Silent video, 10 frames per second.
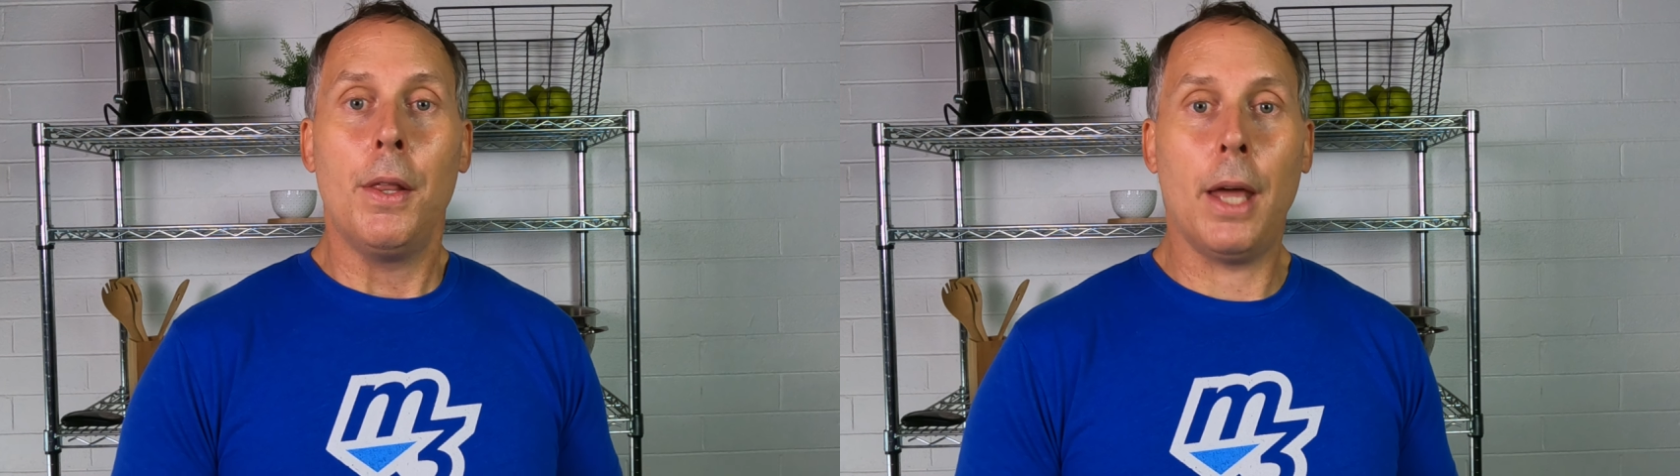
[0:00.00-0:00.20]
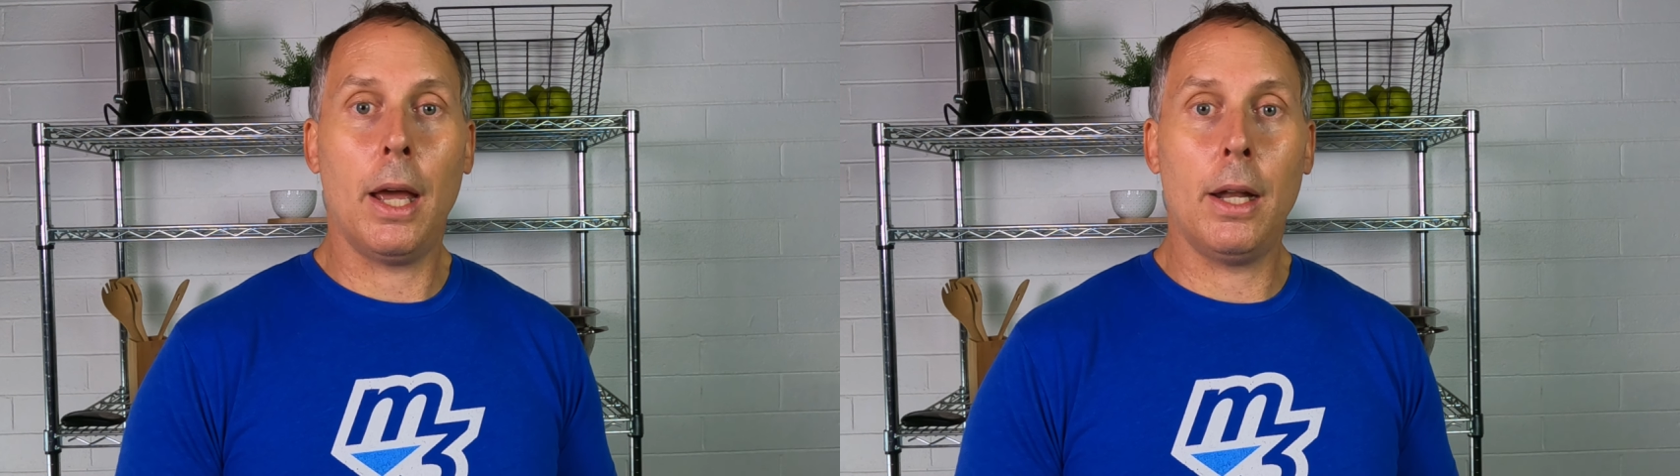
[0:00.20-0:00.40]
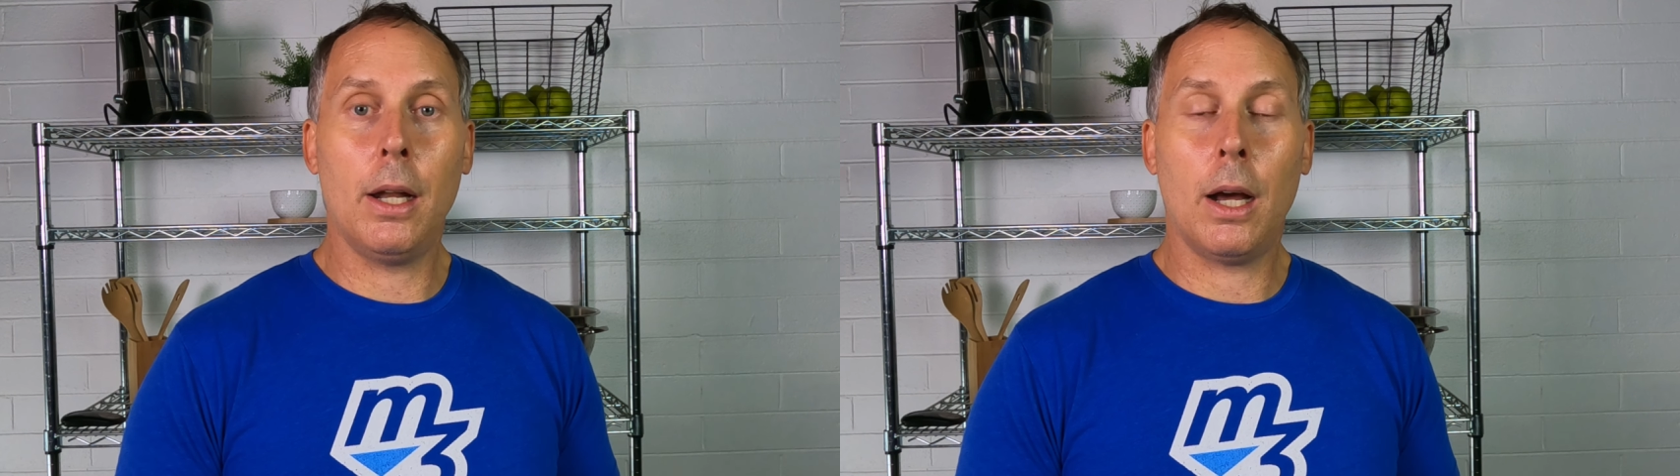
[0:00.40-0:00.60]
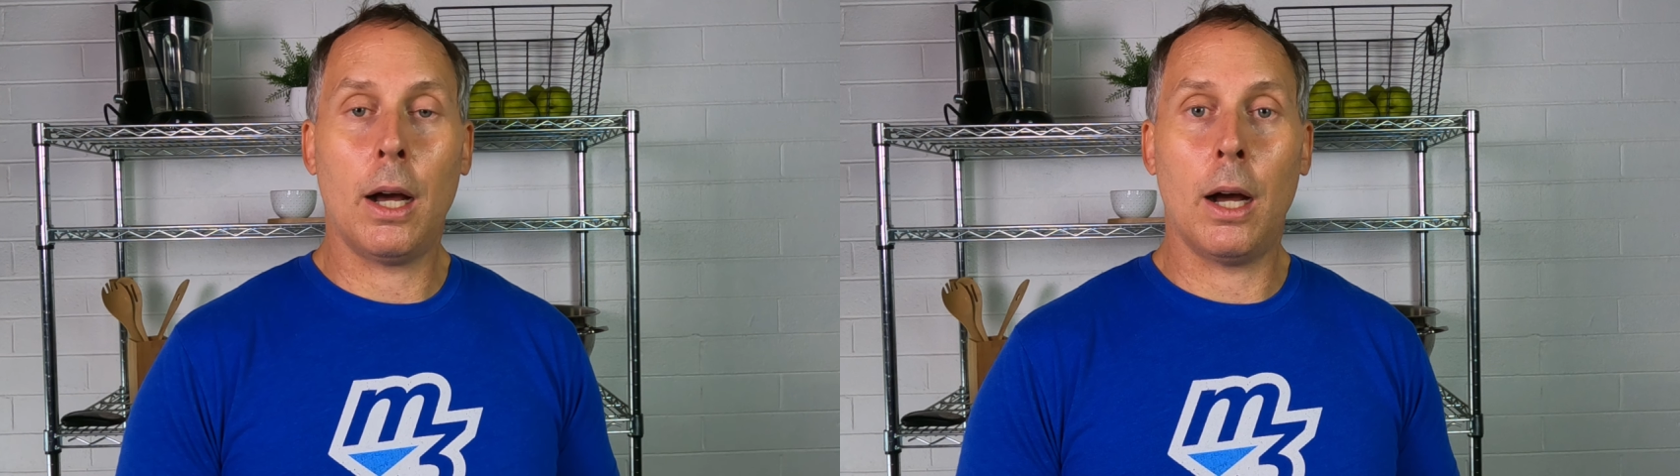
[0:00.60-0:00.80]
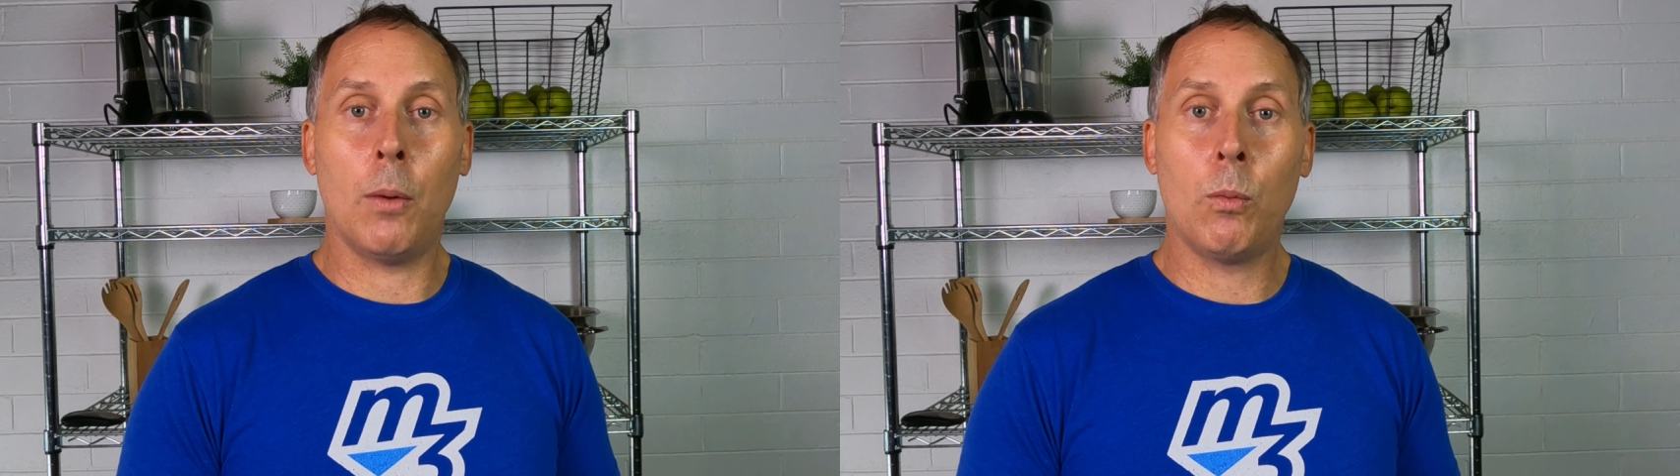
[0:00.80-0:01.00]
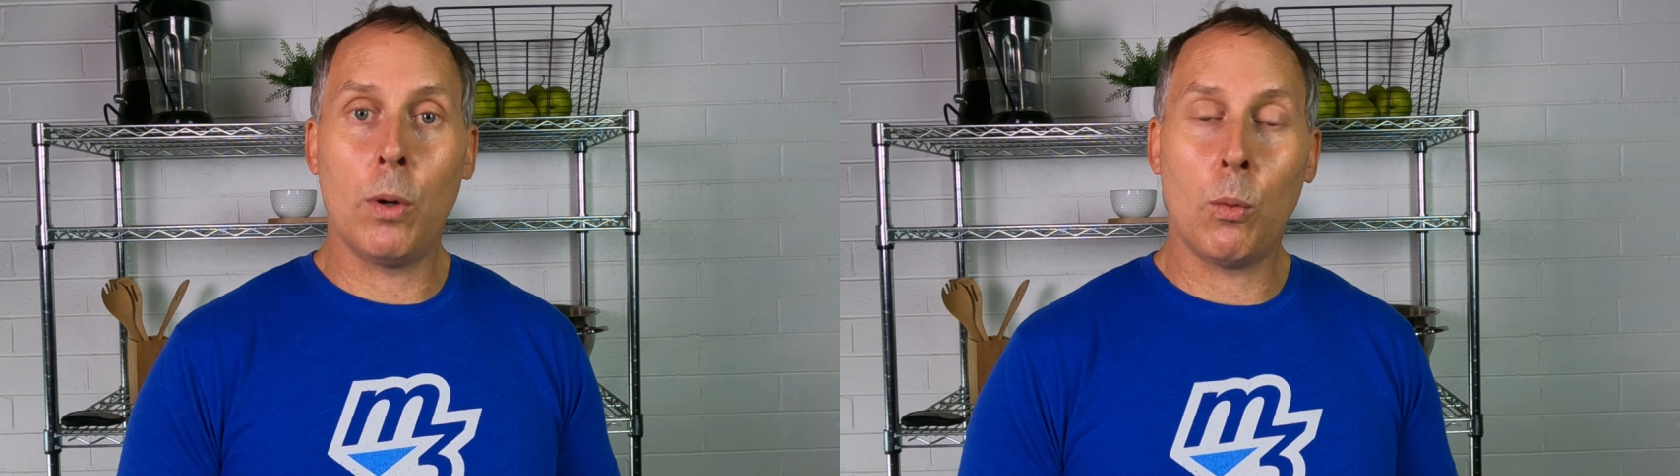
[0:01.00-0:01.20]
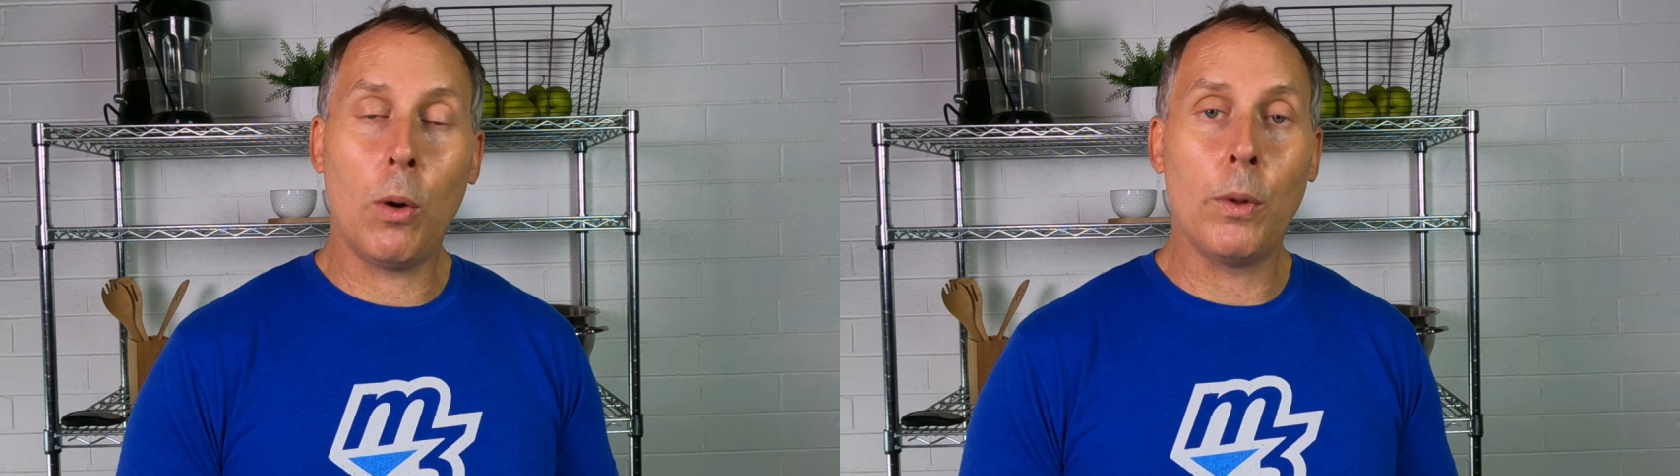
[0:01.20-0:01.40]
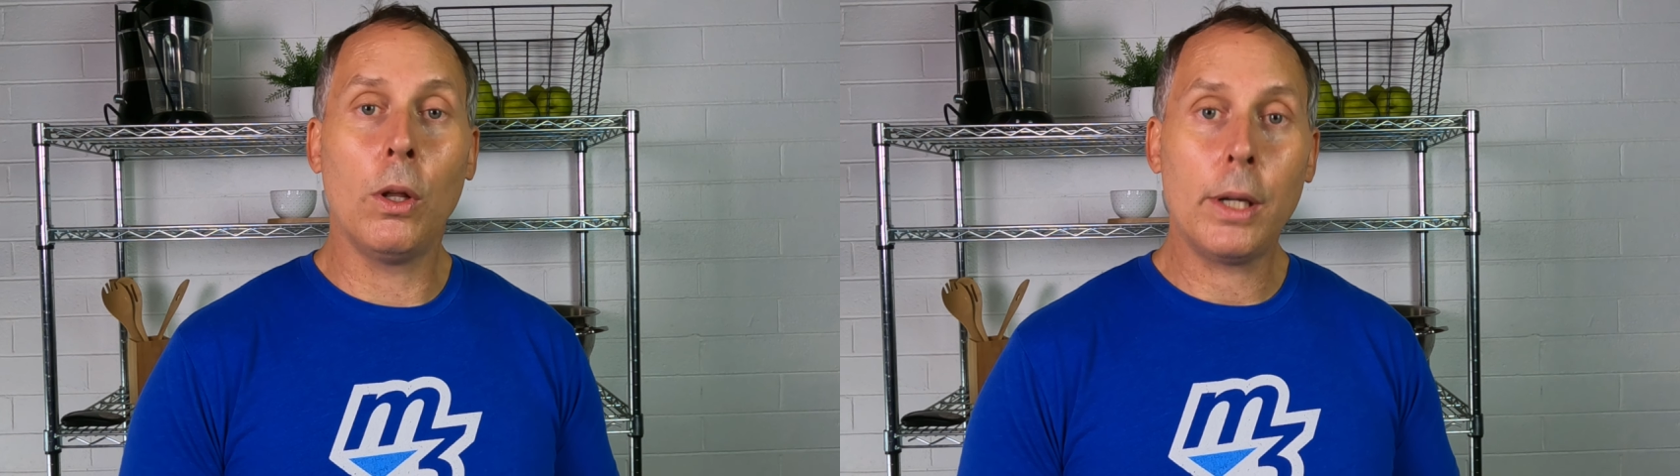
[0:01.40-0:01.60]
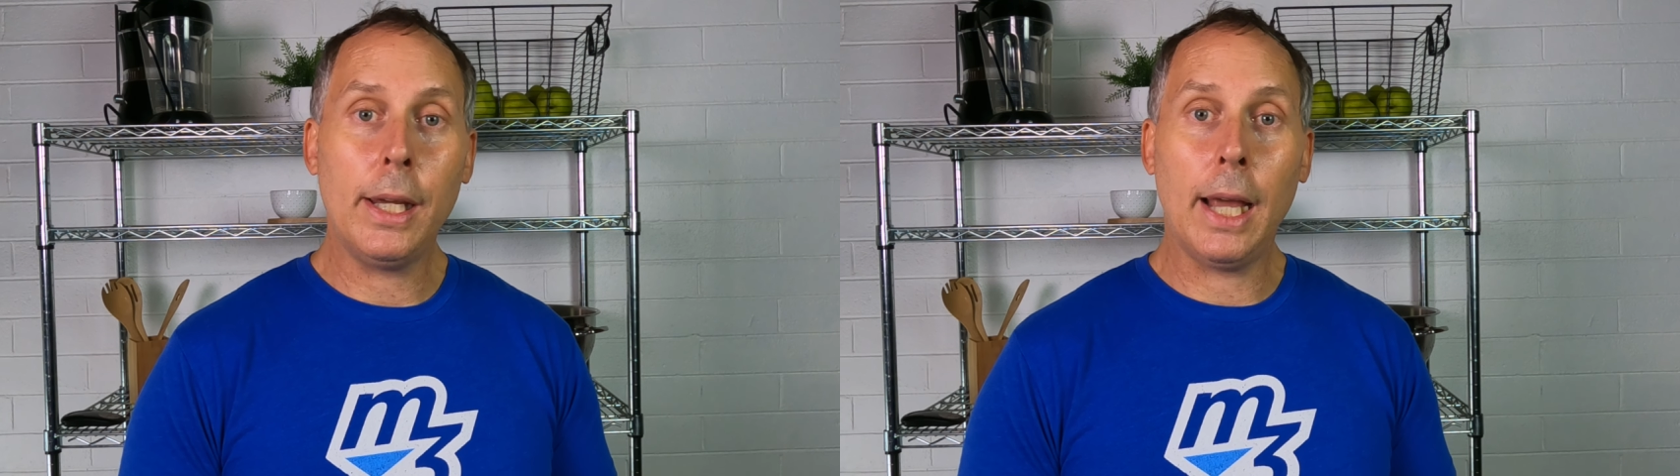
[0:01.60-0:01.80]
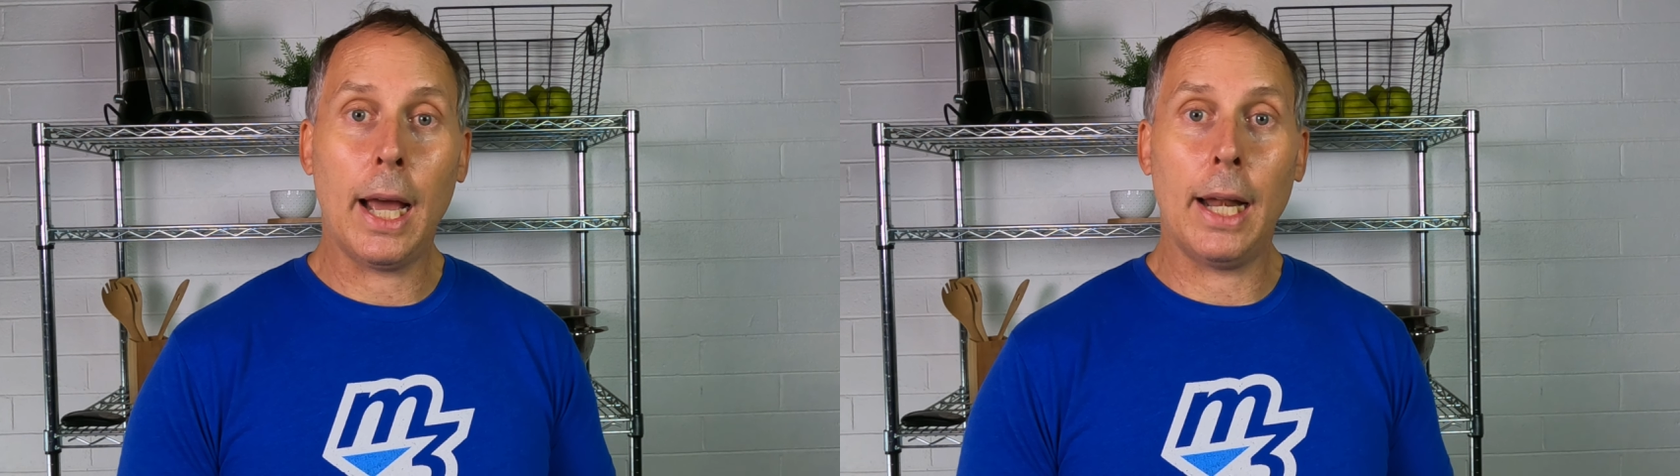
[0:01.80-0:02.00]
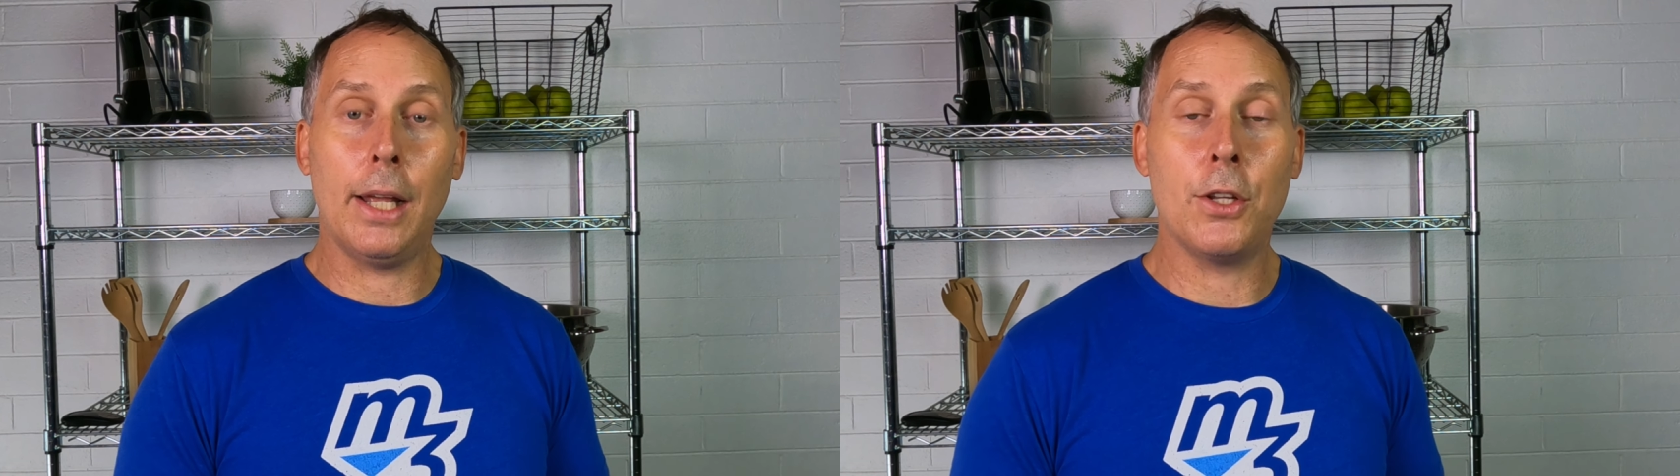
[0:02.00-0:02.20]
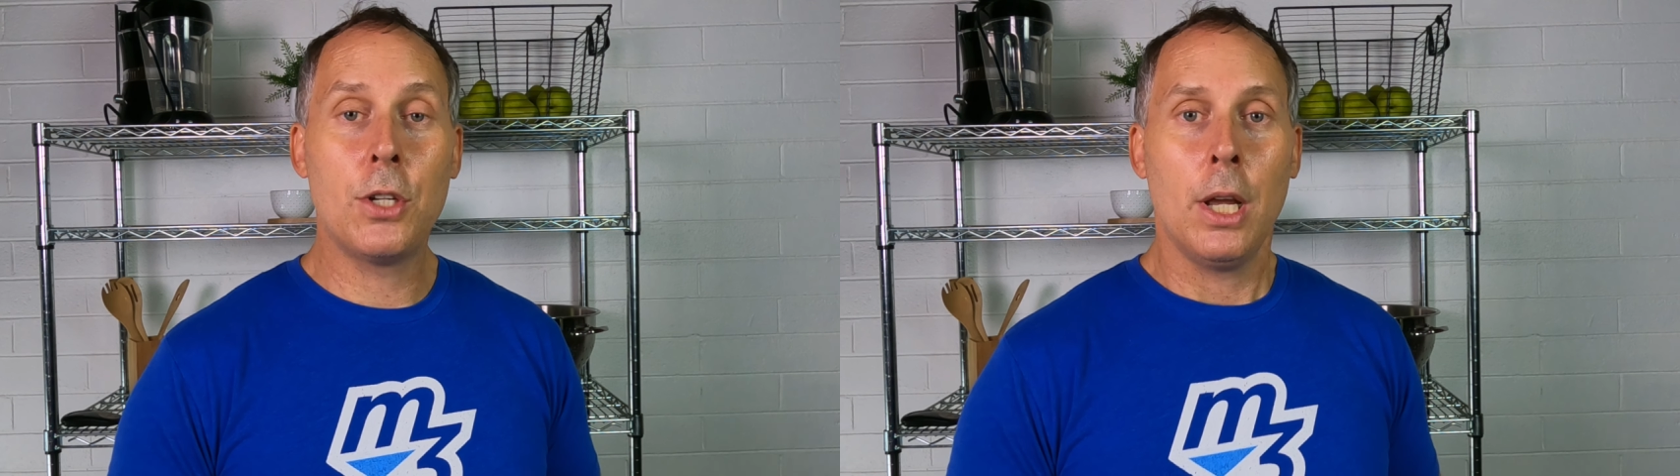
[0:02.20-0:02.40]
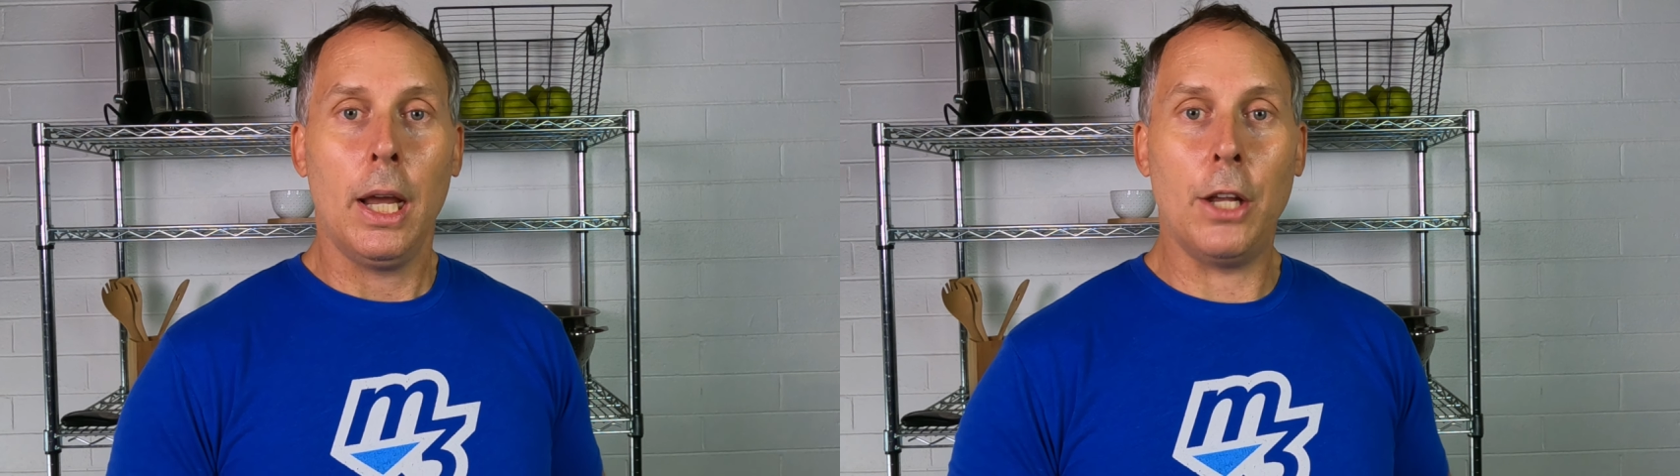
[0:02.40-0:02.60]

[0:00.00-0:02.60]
then uh, well, what we're looking at is